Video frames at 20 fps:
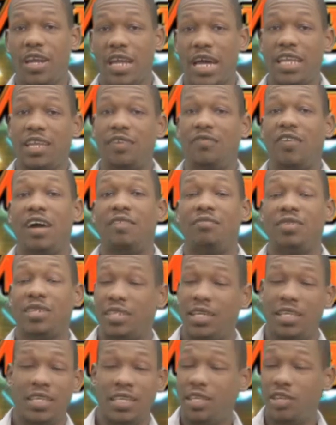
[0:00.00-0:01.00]

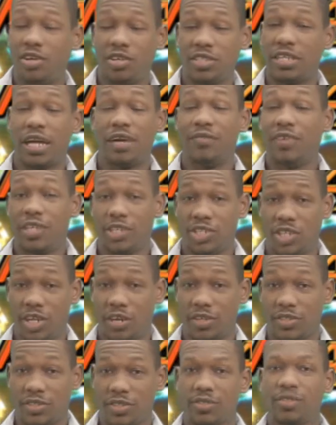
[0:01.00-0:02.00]
95%, he doesn't have any
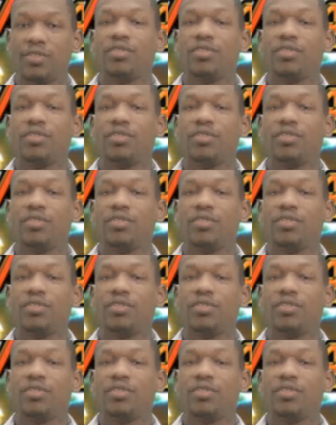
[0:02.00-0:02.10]
shares.